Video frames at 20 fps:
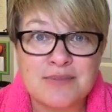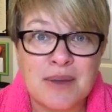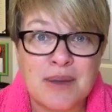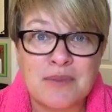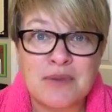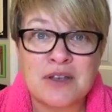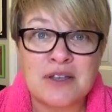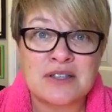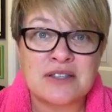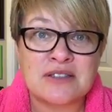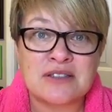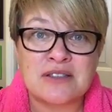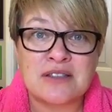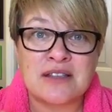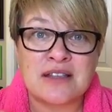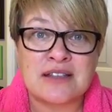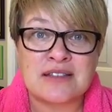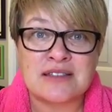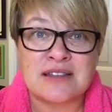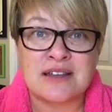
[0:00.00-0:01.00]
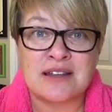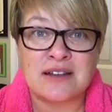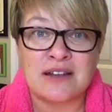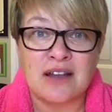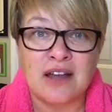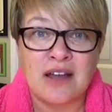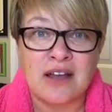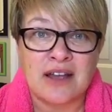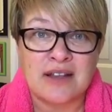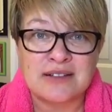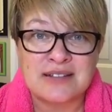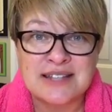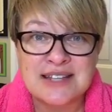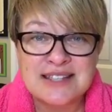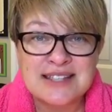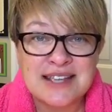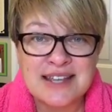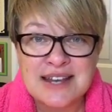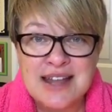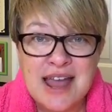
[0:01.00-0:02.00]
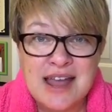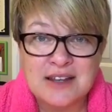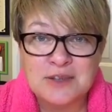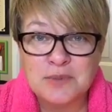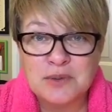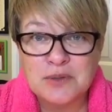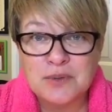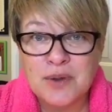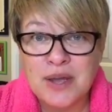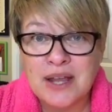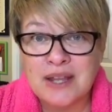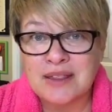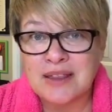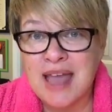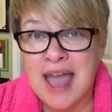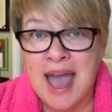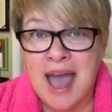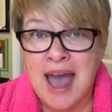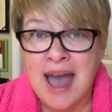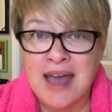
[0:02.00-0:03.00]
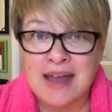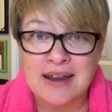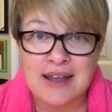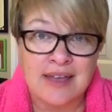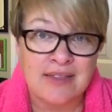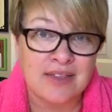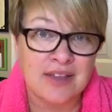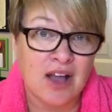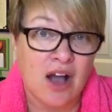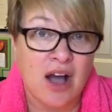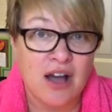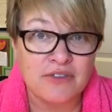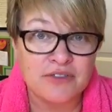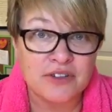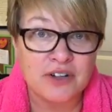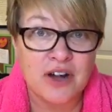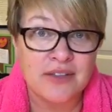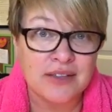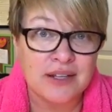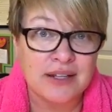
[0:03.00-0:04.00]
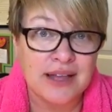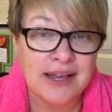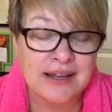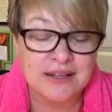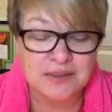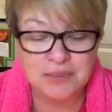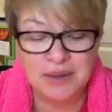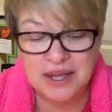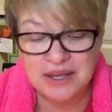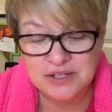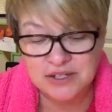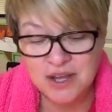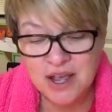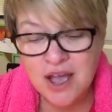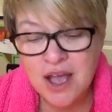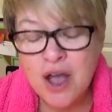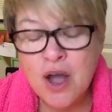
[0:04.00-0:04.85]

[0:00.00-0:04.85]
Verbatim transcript: Maybe it's it's a, a disconnect between the ad and the offer on the landing page.